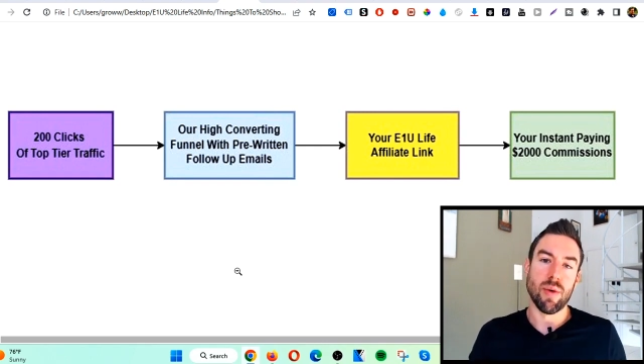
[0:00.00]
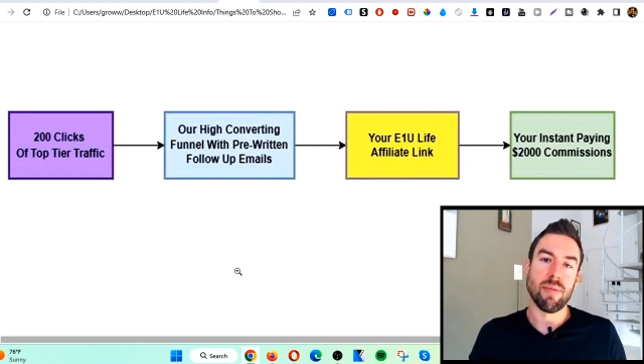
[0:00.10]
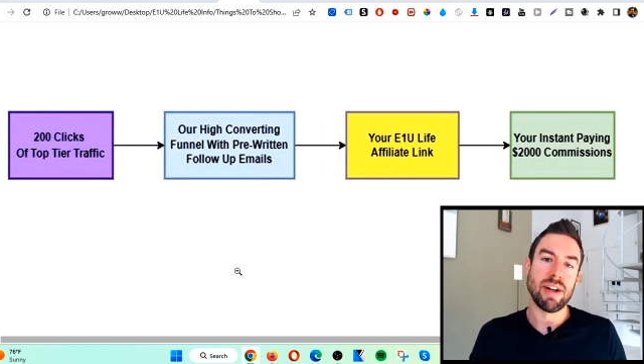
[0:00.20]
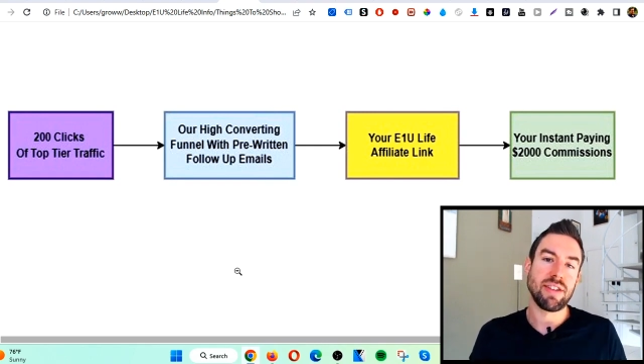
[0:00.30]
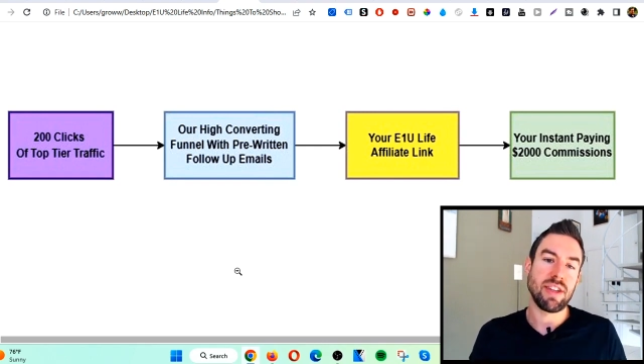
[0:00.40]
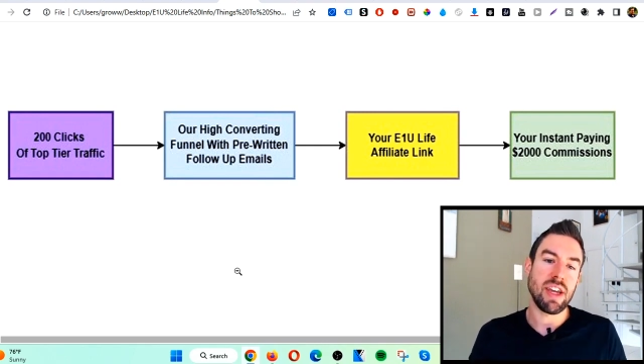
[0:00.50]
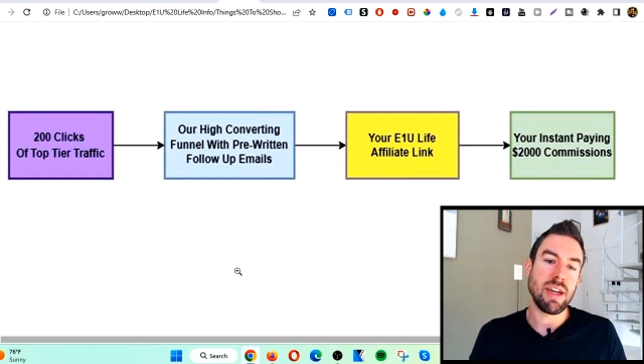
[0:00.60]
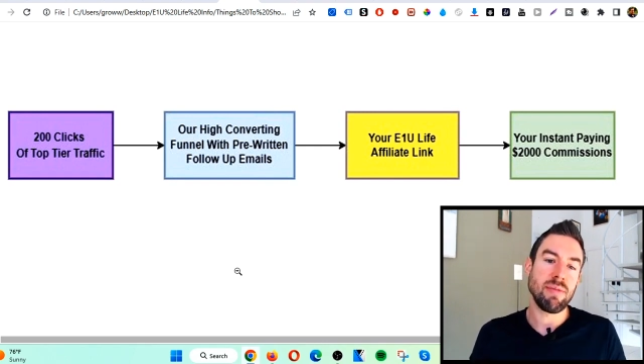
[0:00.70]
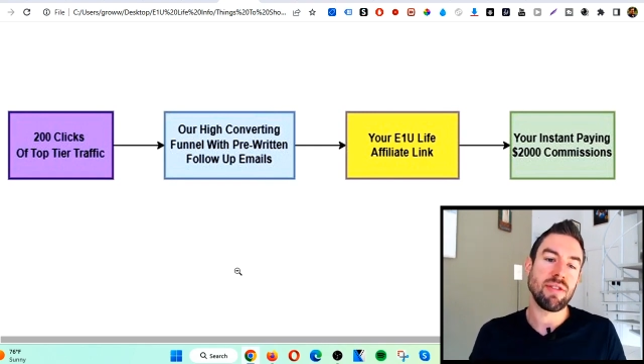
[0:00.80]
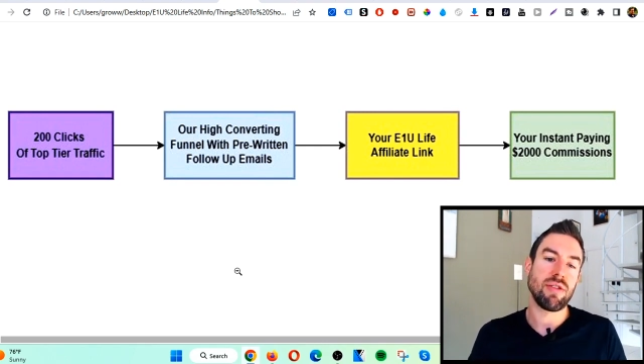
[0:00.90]
what my
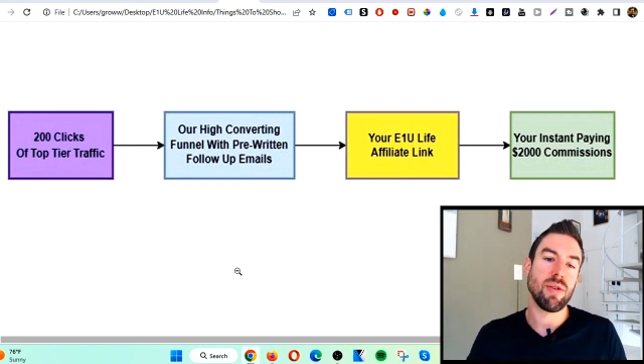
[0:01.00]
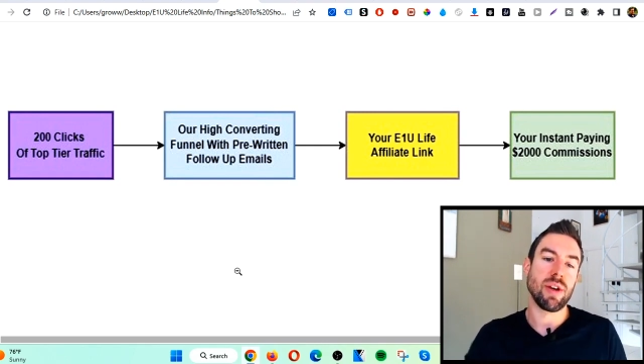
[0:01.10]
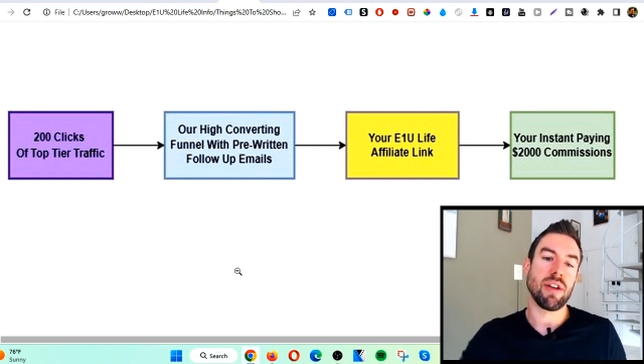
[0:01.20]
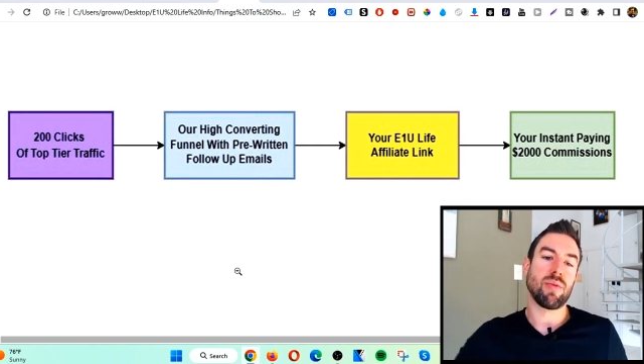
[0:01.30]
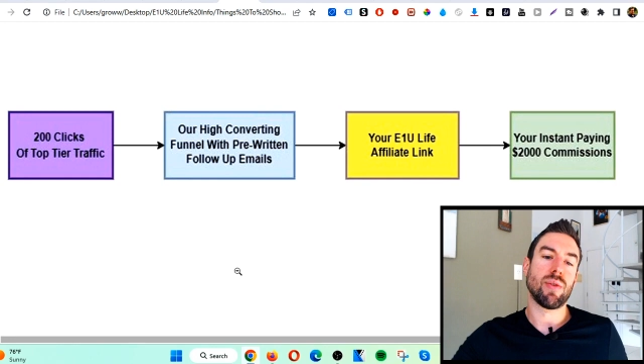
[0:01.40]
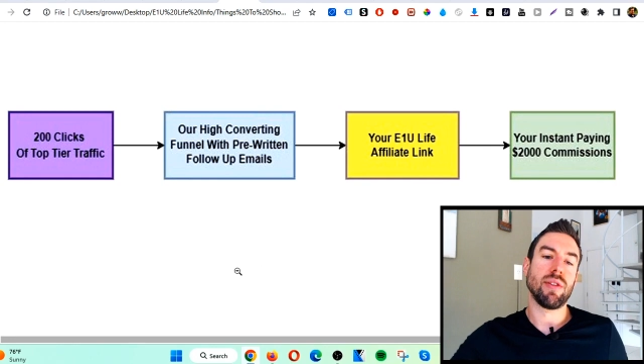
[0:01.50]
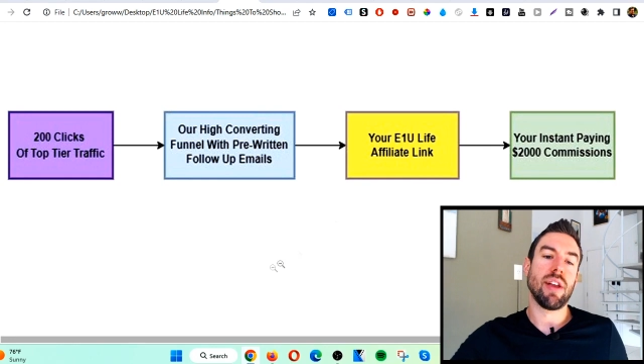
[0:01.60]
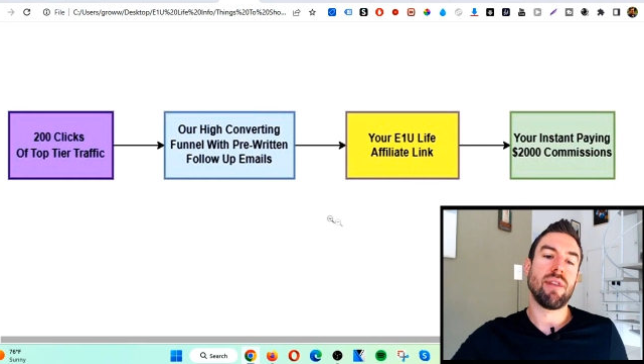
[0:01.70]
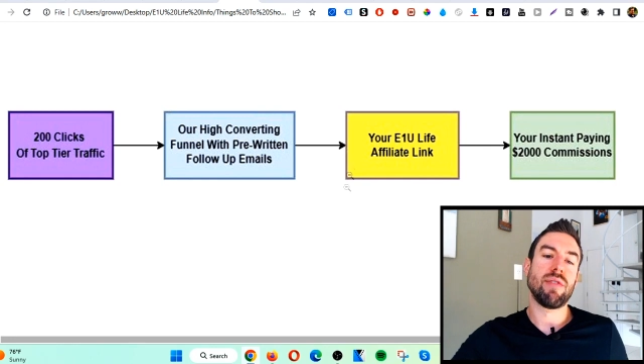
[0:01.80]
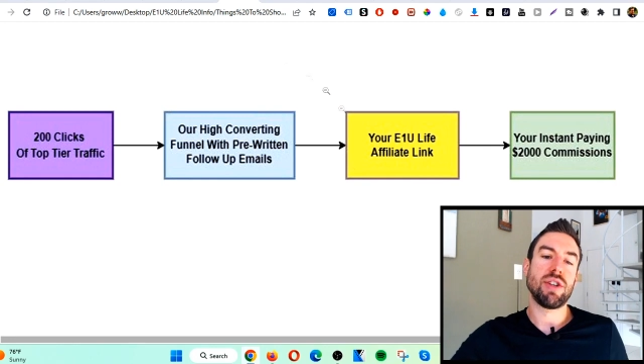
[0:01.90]
team is doing is we're
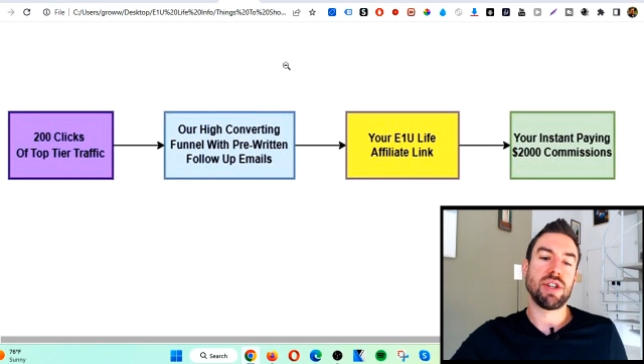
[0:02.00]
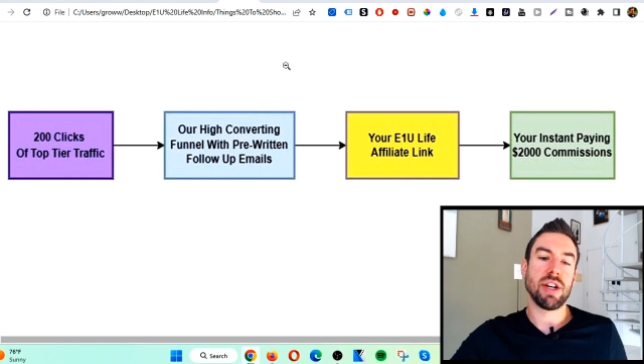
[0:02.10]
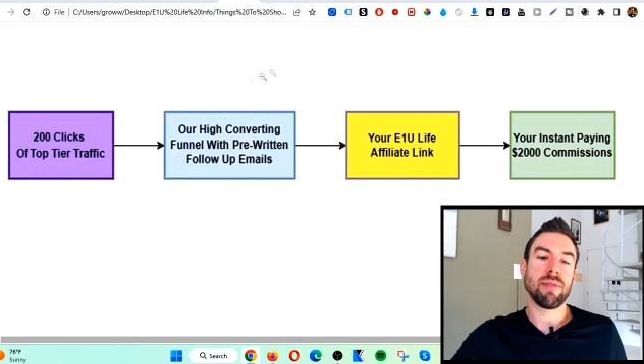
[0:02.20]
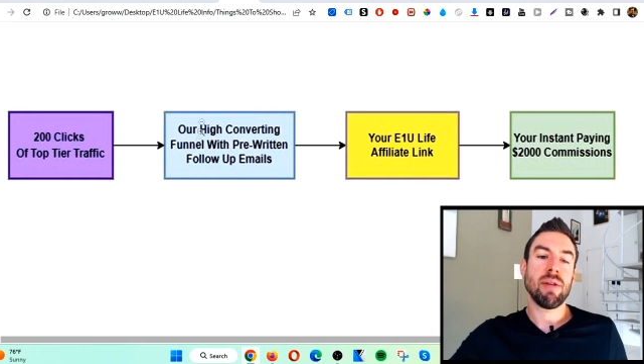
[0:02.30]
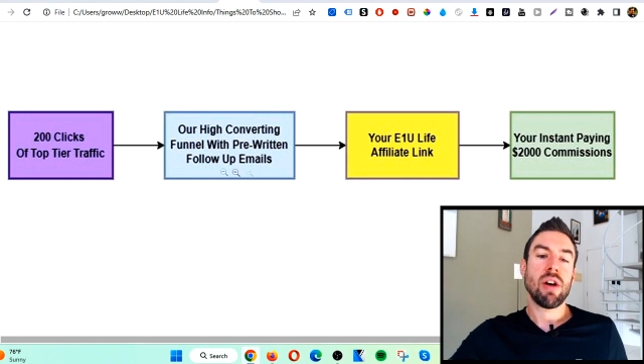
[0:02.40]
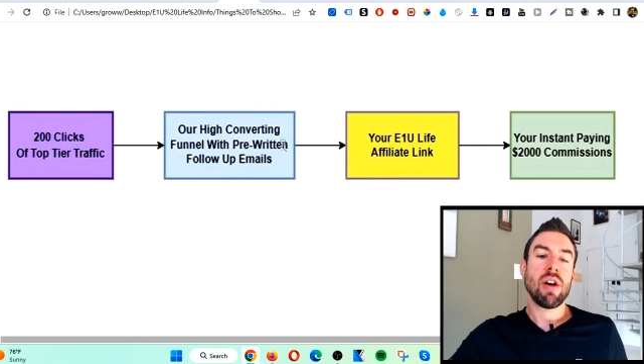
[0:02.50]
leveraging